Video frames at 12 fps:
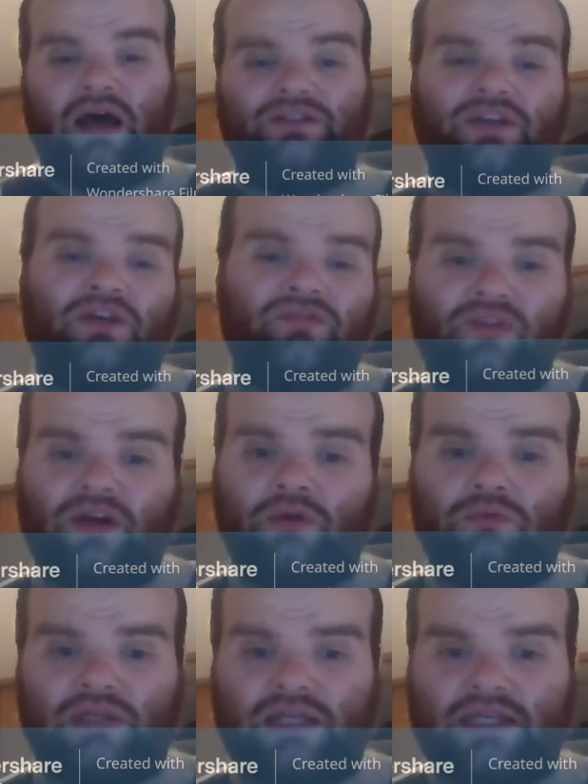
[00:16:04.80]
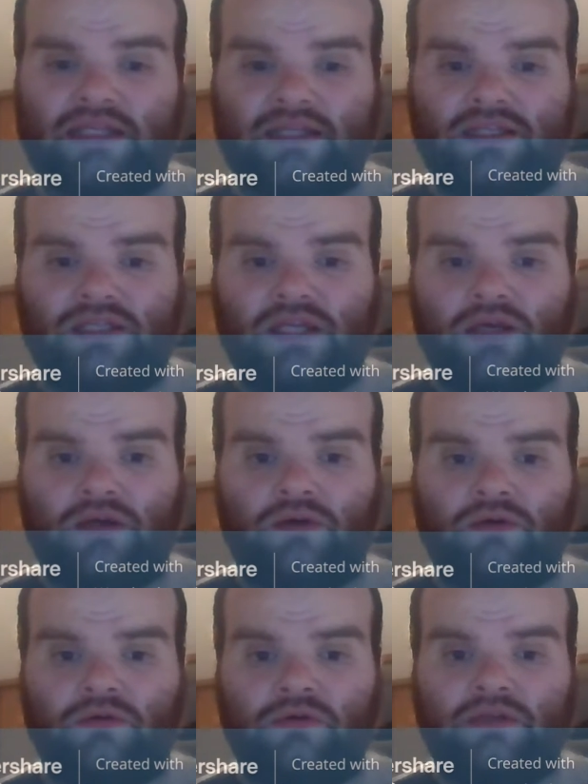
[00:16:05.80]
I don't think I would listen
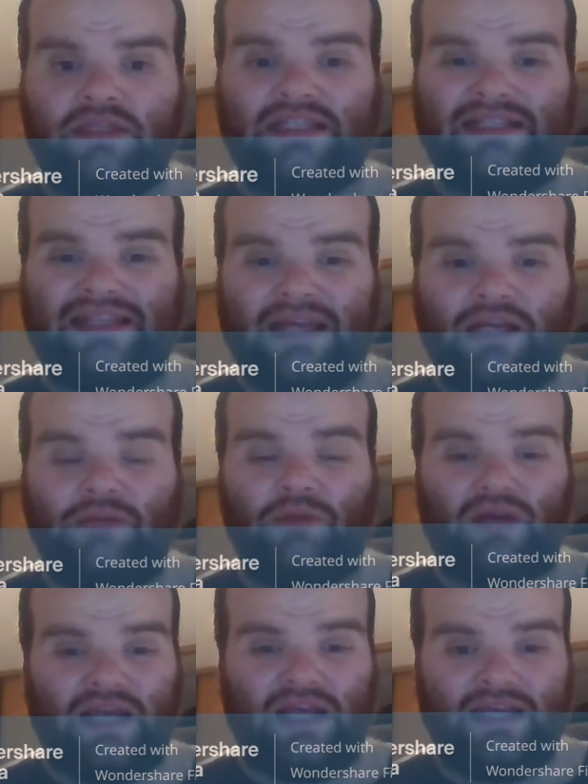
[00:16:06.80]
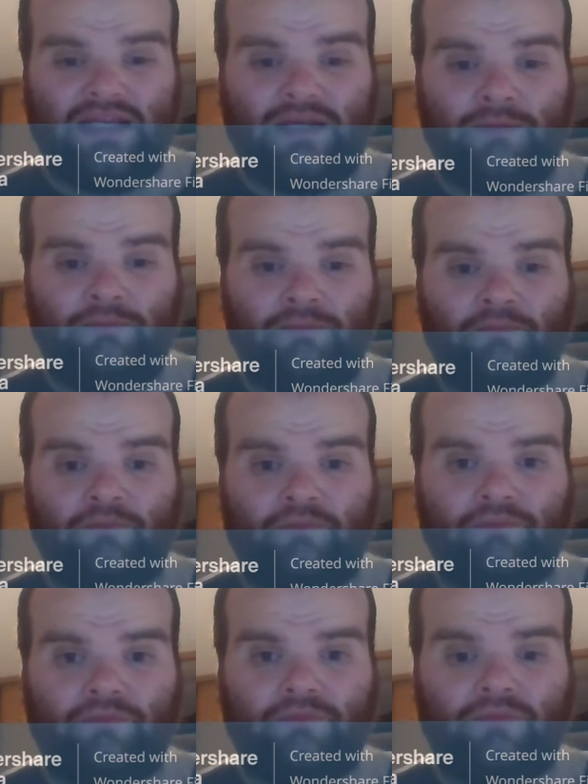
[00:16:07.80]
to Stadium Arcadium
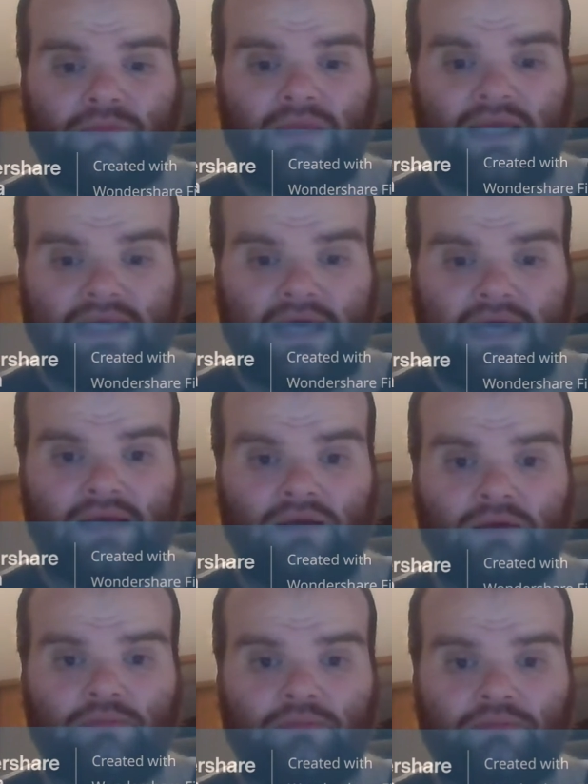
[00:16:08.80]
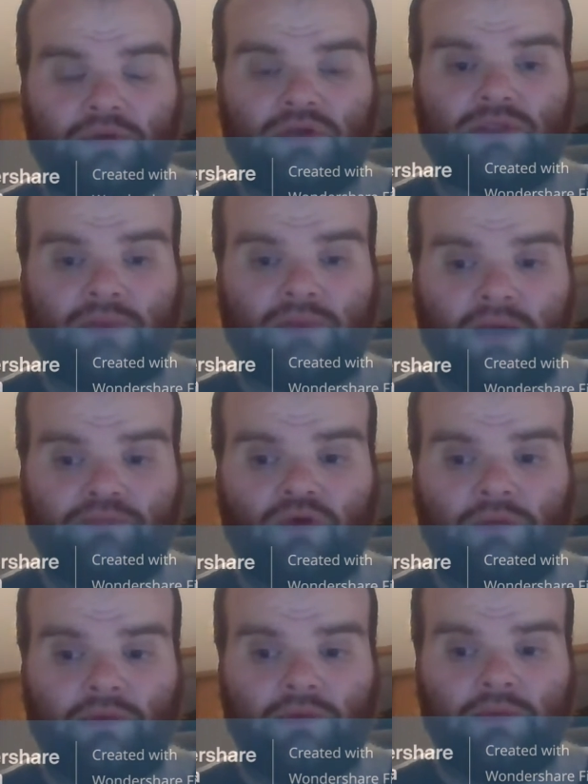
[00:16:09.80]
again, because my
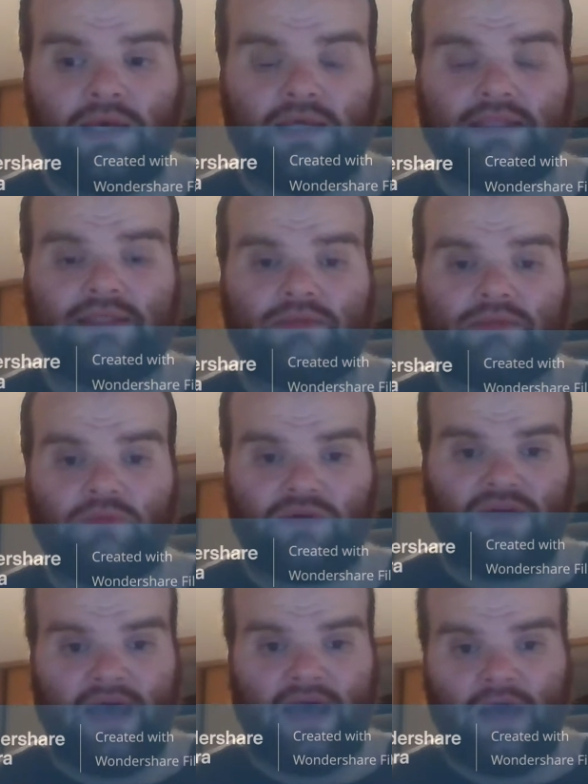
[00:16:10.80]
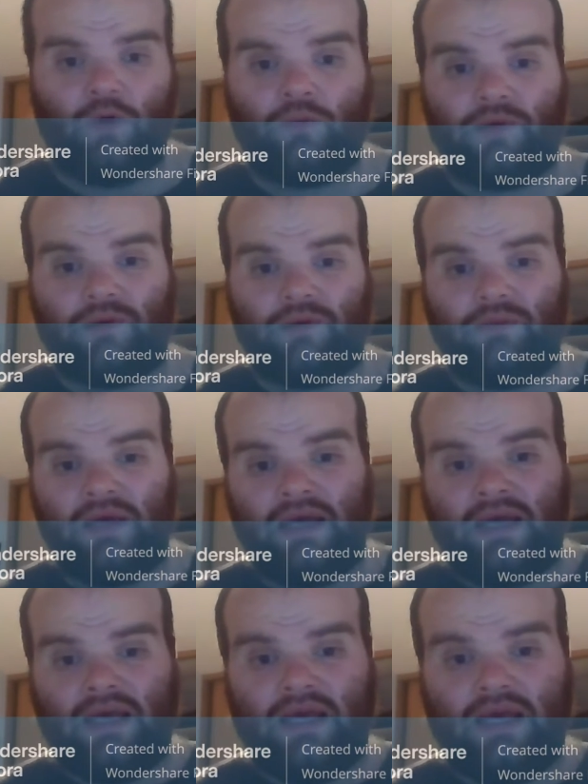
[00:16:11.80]
problem is, with that album,
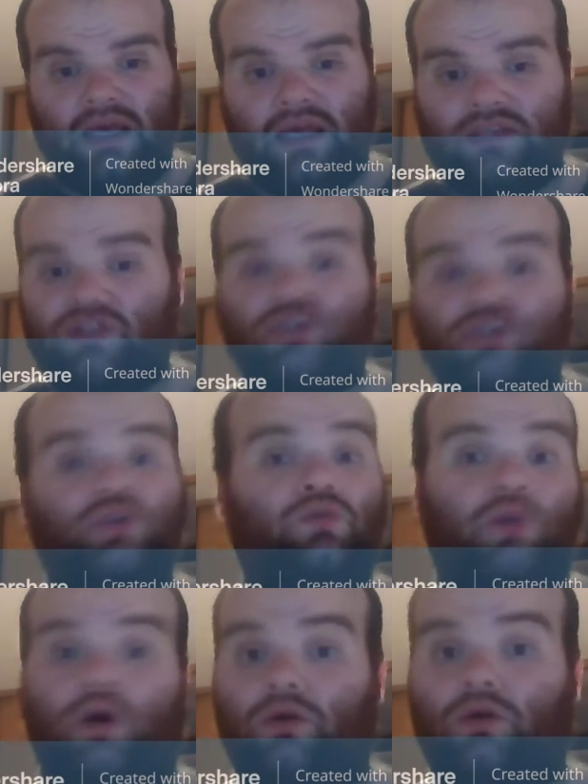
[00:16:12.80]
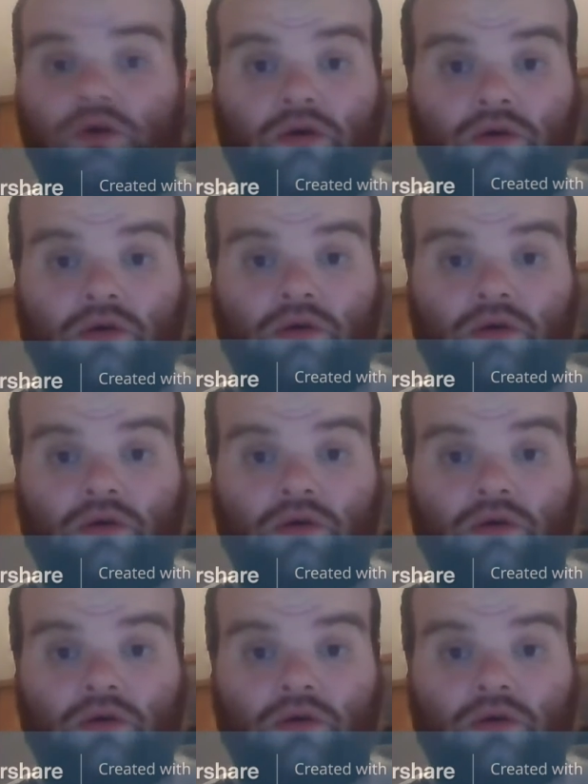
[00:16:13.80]
it's too long.